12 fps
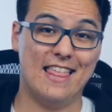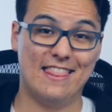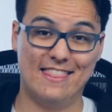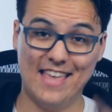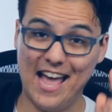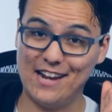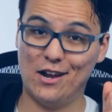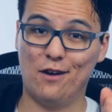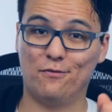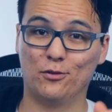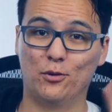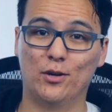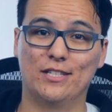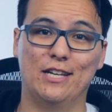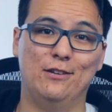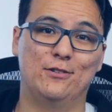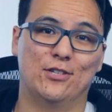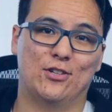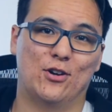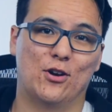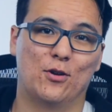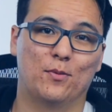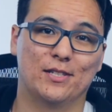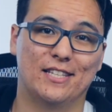That awful noise that you just
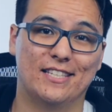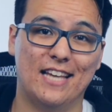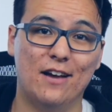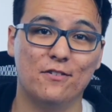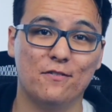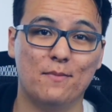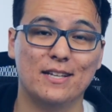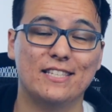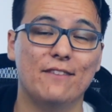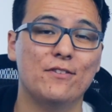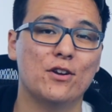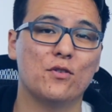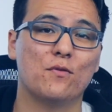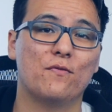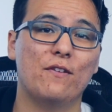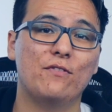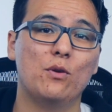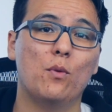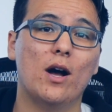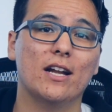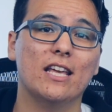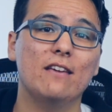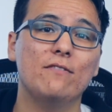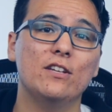heard was the sound of my 750
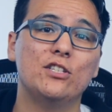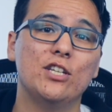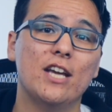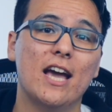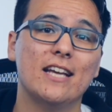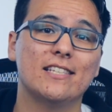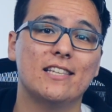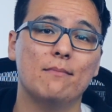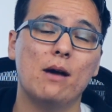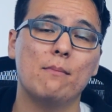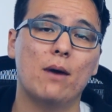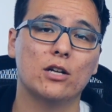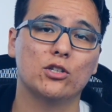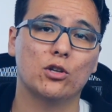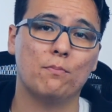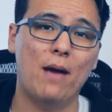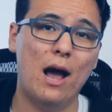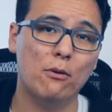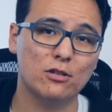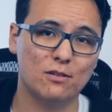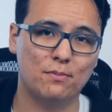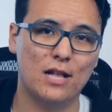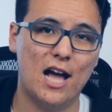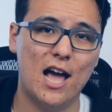watt EVGA semi-modular power
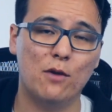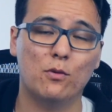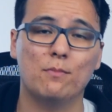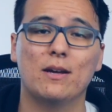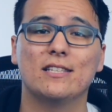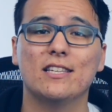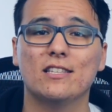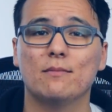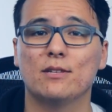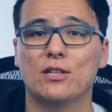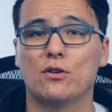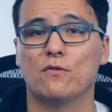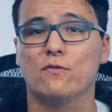supply when my system is under